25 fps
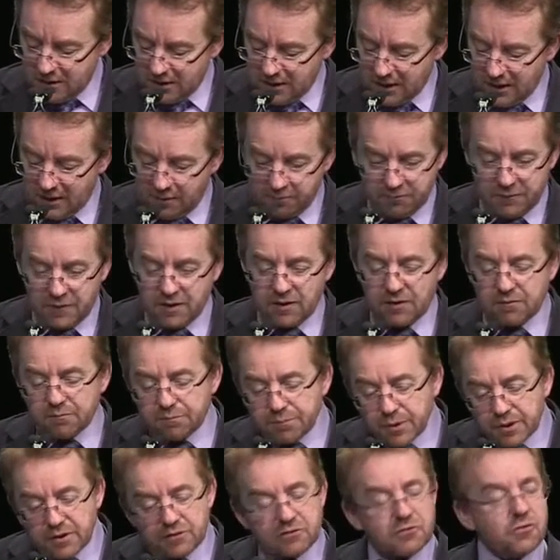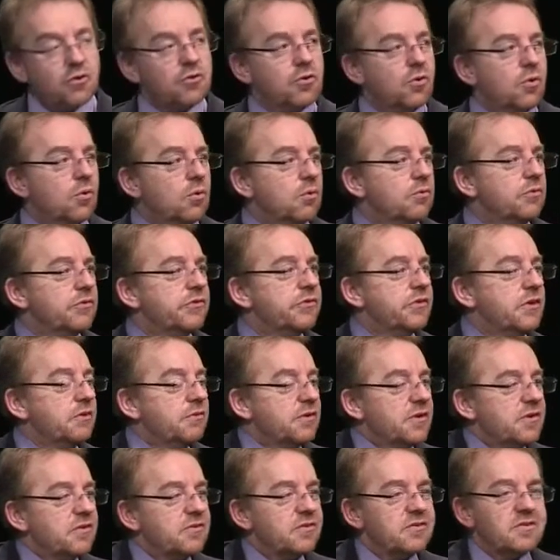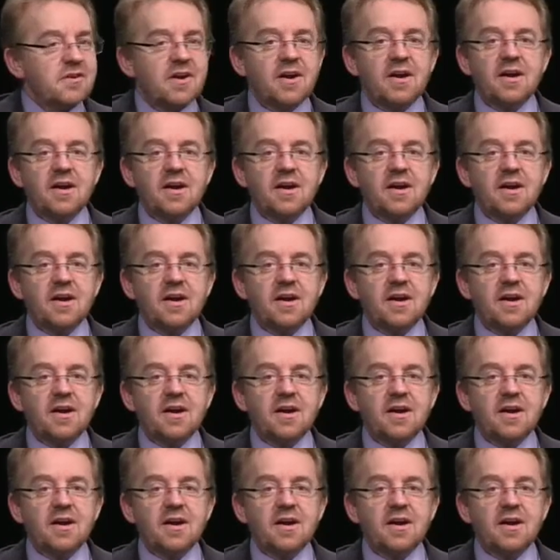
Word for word: Um, but it's not all serious.